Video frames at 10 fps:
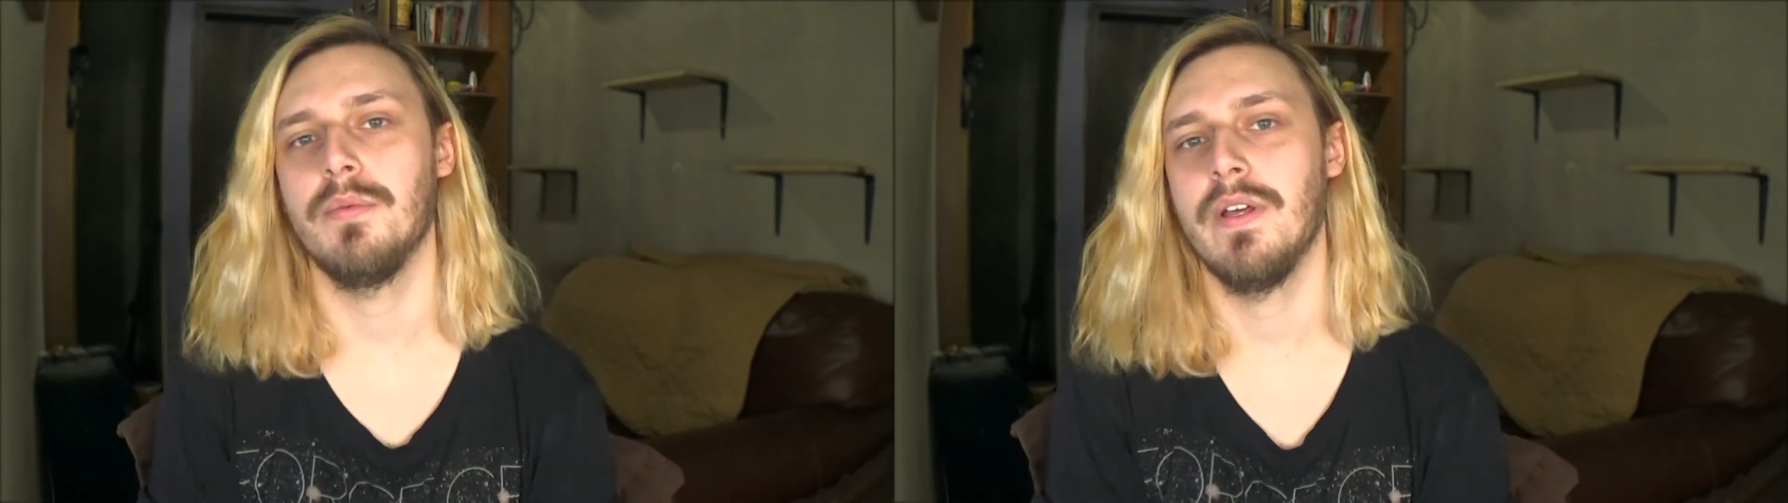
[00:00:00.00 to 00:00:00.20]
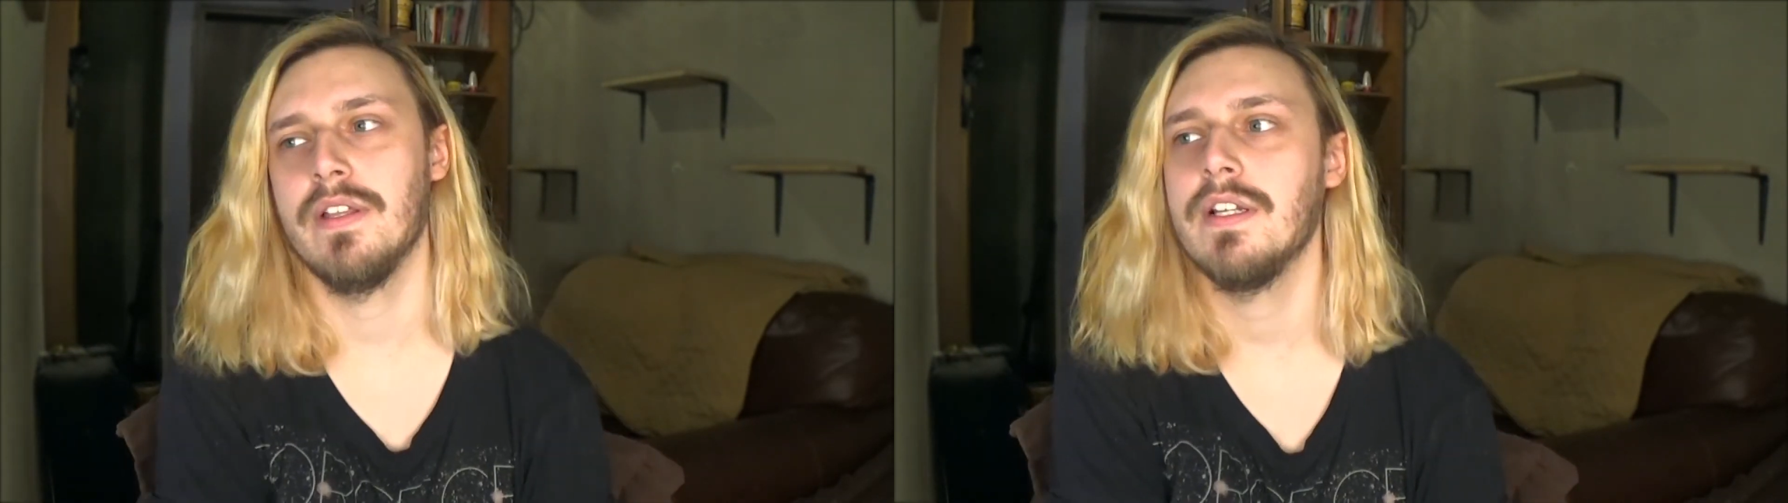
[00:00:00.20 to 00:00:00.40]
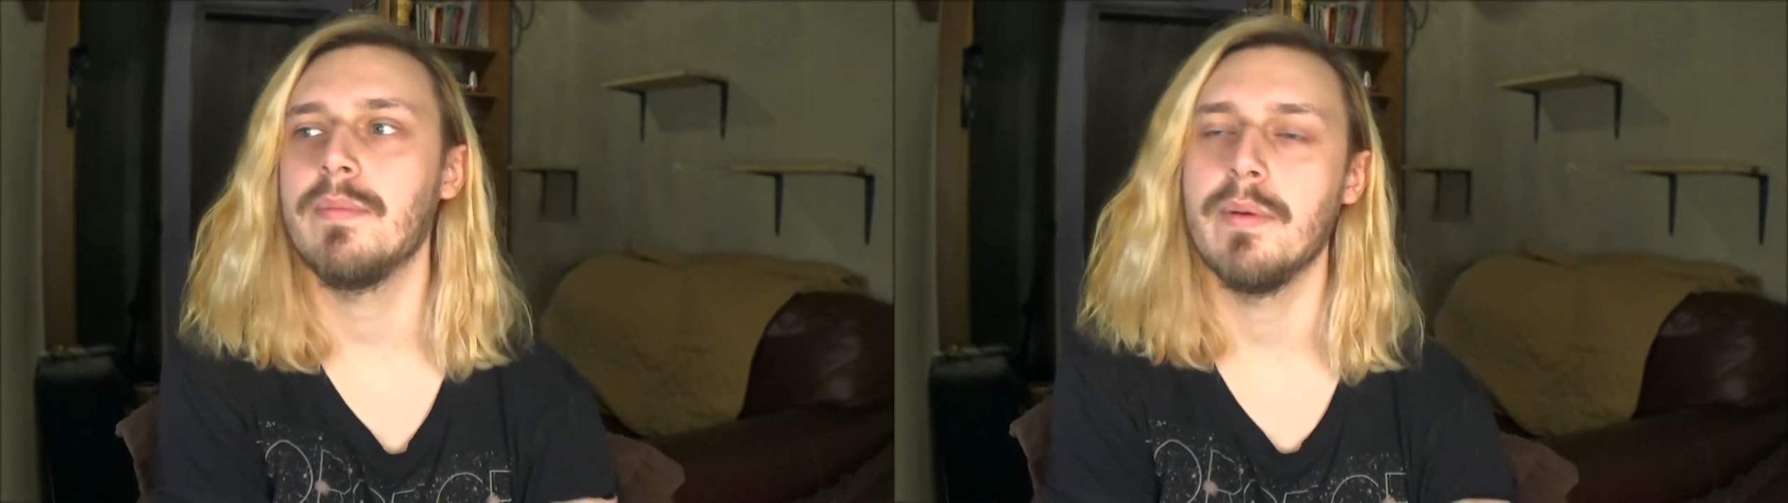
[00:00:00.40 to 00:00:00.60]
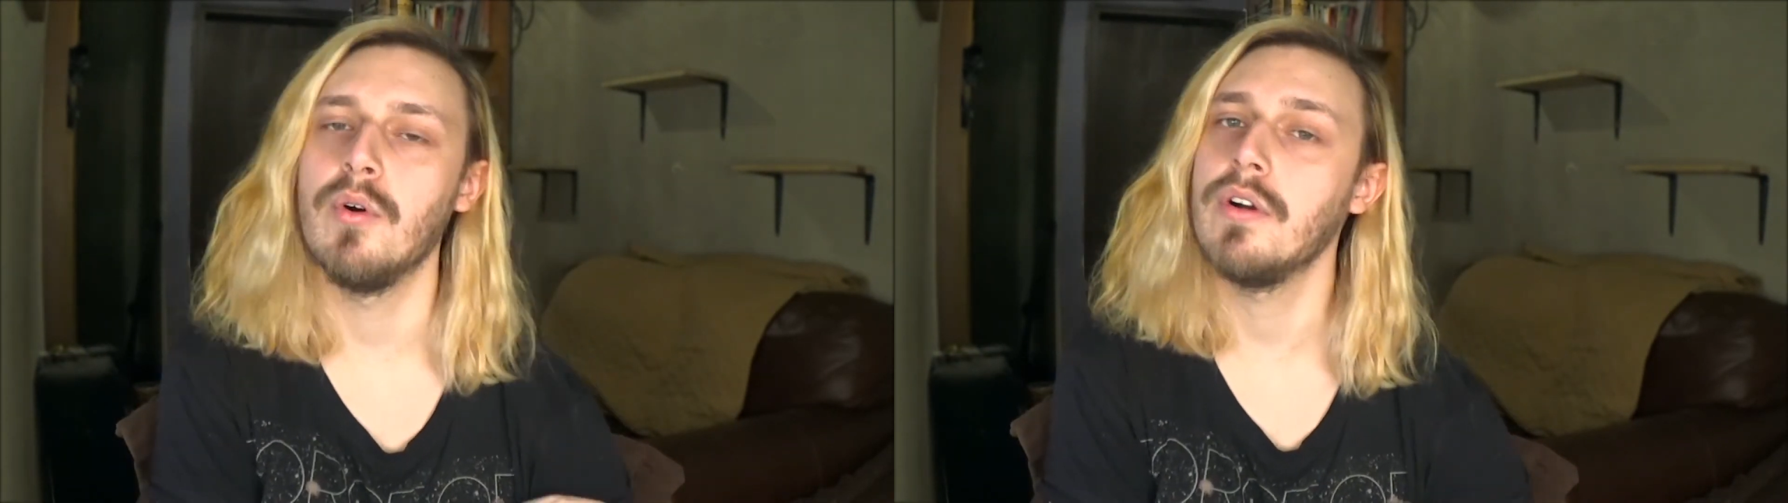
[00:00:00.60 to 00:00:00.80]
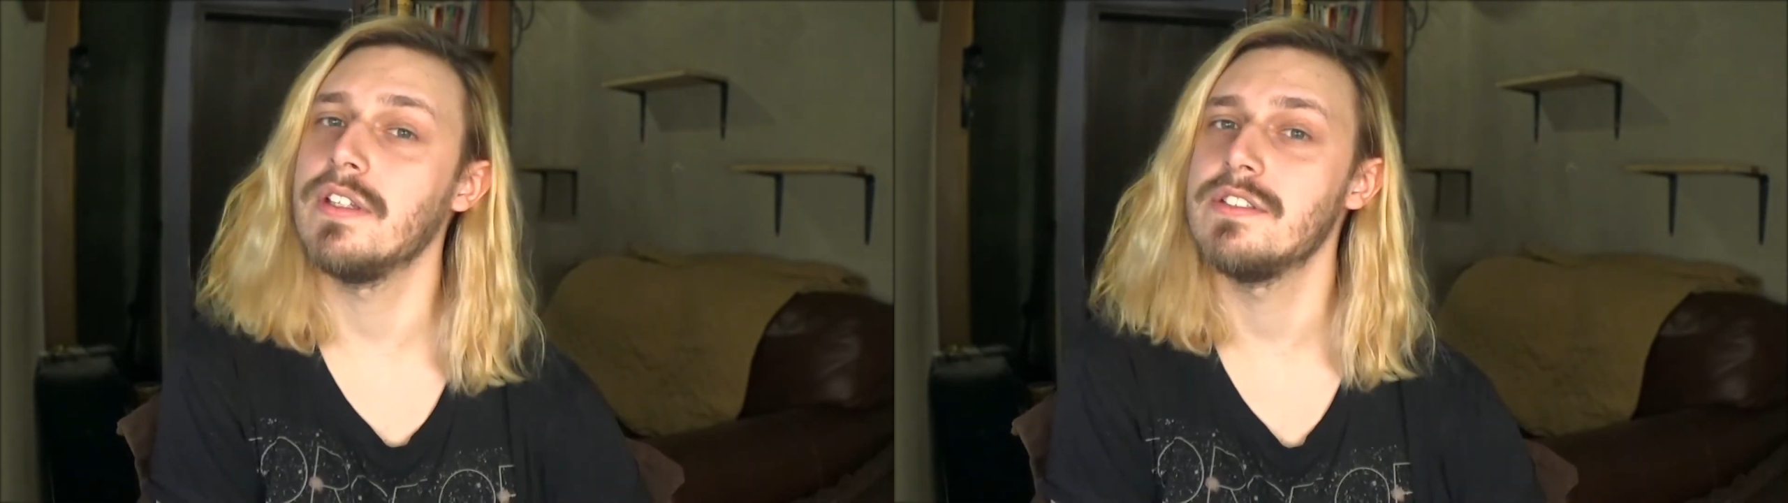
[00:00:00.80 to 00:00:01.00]
with a little bit
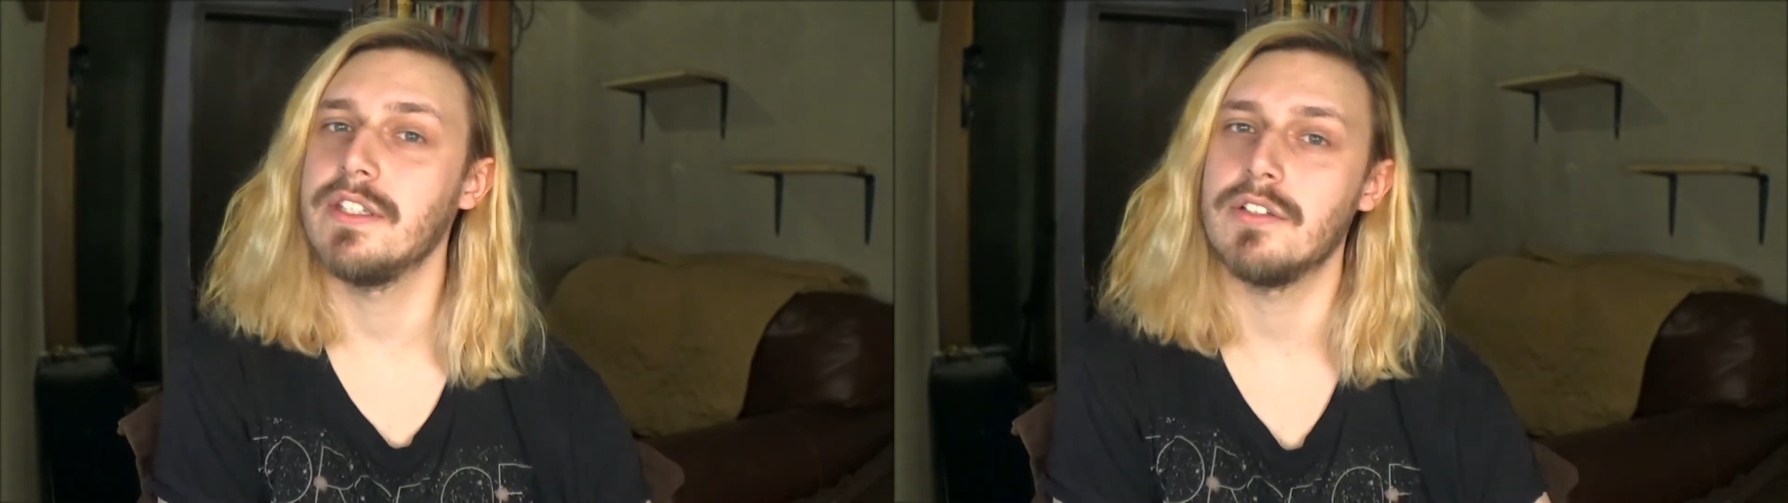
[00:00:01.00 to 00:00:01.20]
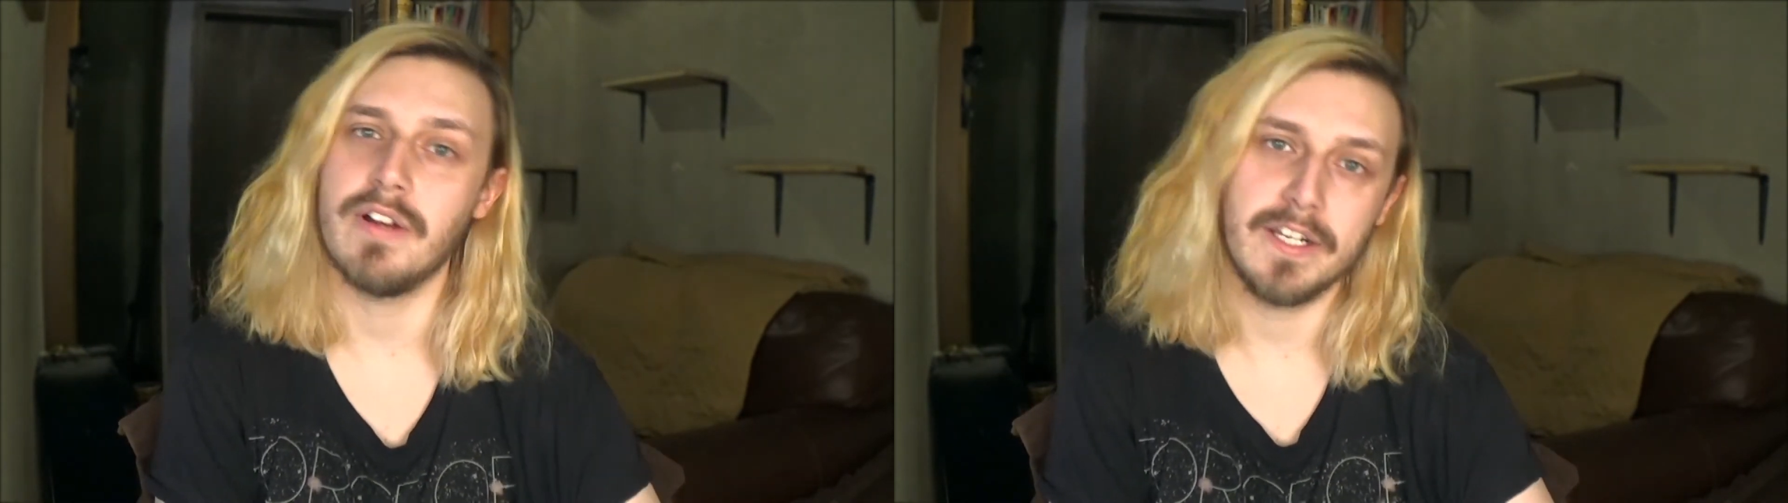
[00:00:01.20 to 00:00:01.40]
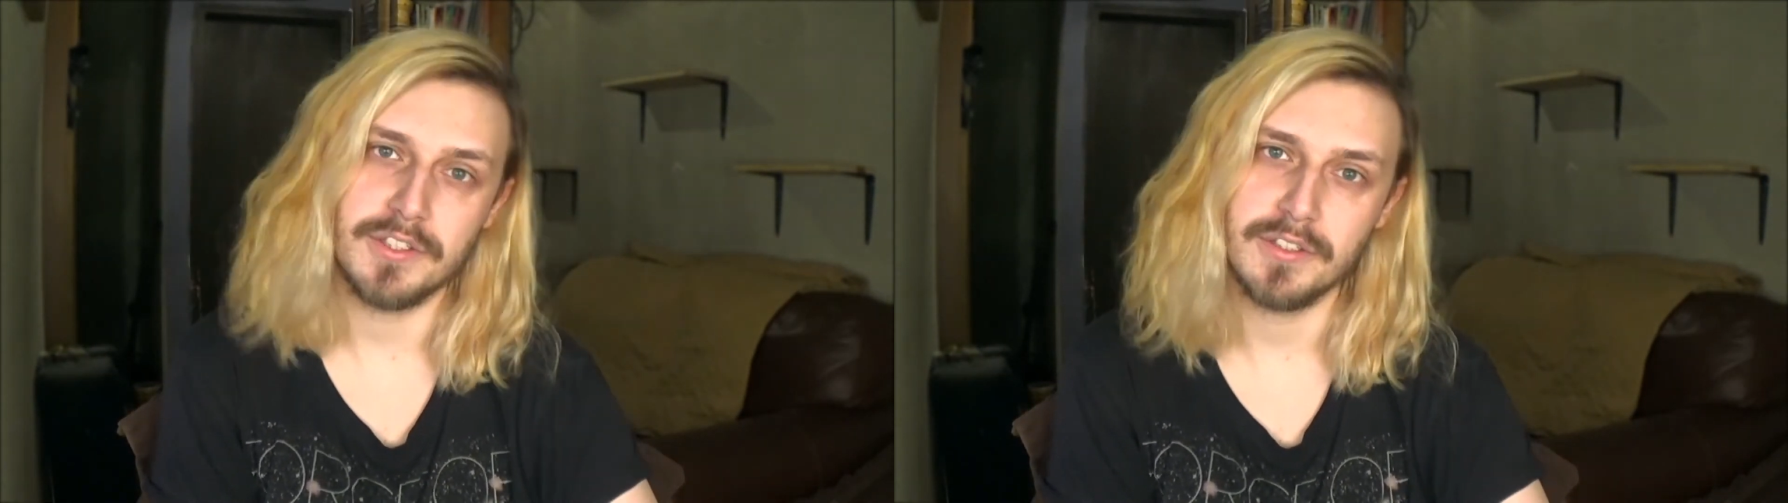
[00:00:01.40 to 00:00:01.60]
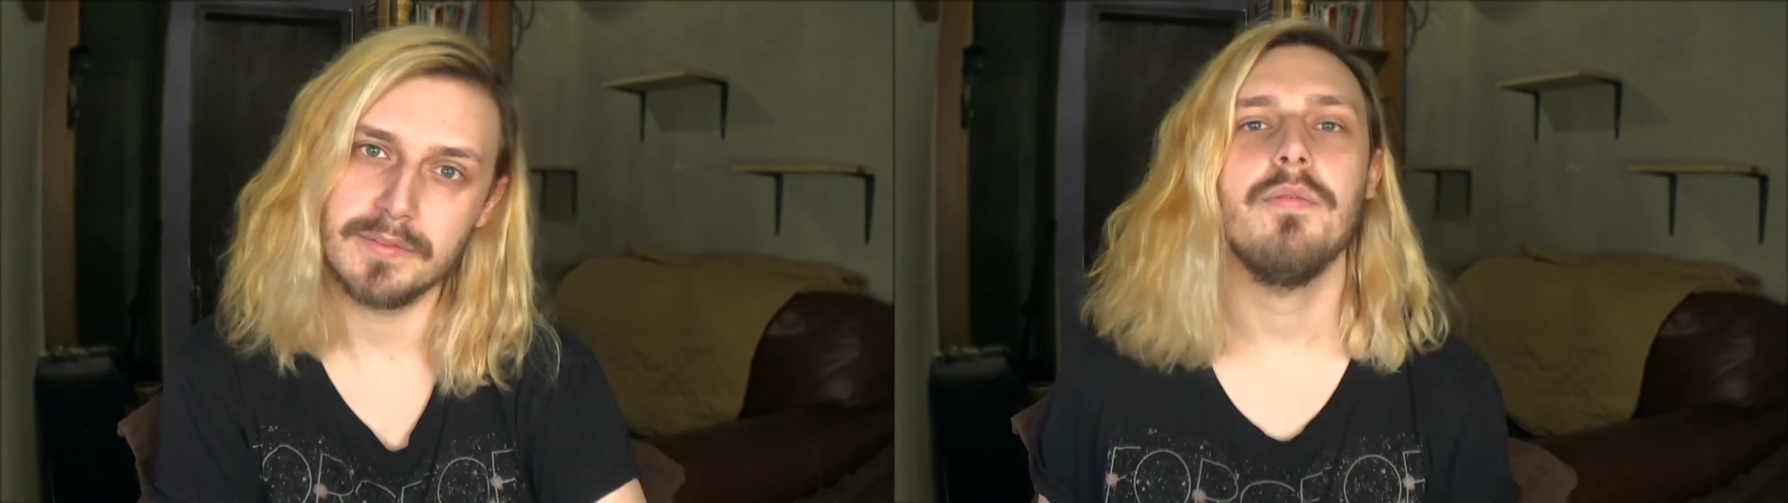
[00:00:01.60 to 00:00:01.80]
more consideration.